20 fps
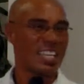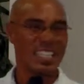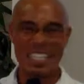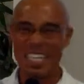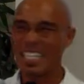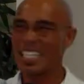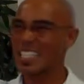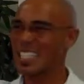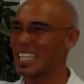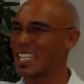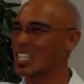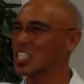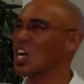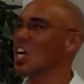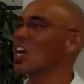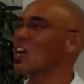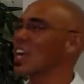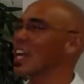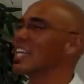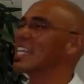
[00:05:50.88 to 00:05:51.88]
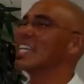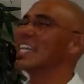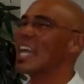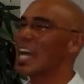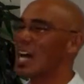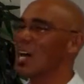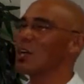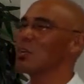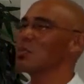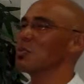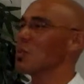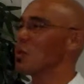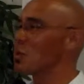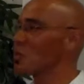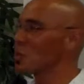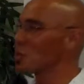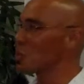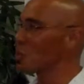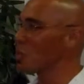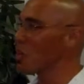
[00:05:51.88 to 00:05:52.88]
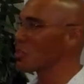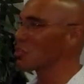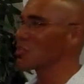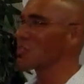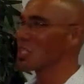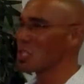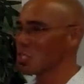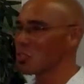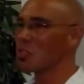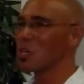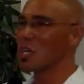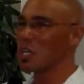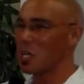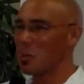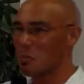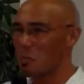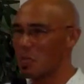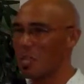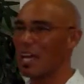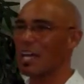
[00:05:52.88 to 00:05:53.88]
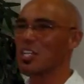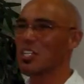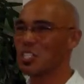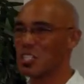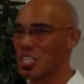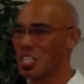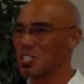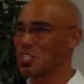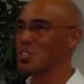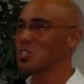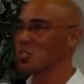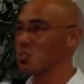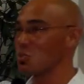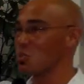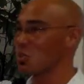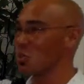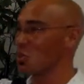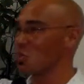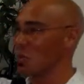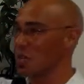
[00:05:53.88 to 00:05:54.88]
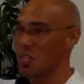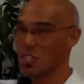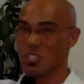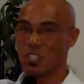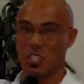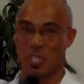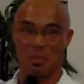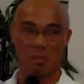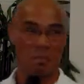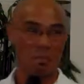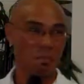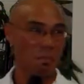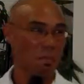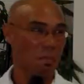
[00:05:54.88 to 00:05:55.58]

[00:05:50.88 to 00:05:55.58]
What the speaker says: And then he says, all right, now, what was your question? Let's try to apply Jesus to your question.